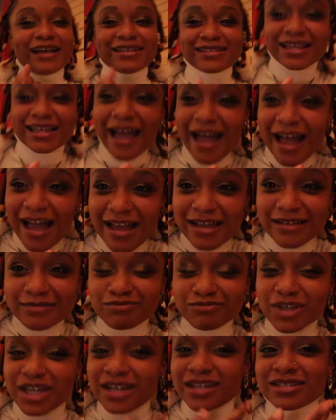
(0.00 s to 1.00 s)
by
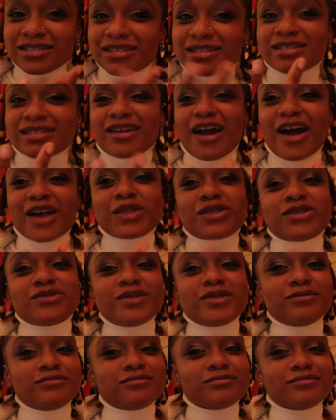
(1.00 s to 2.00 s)
side and it's just y'all
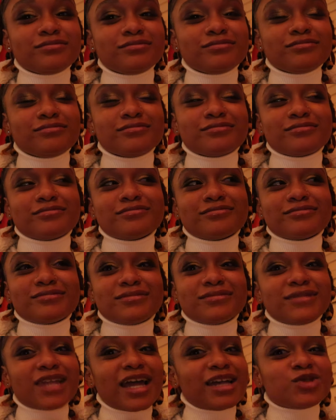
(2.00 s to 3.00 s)
two.
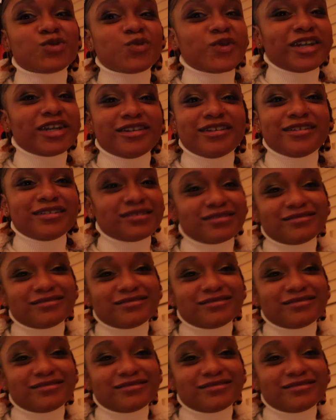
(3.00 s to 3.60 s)
That's weird.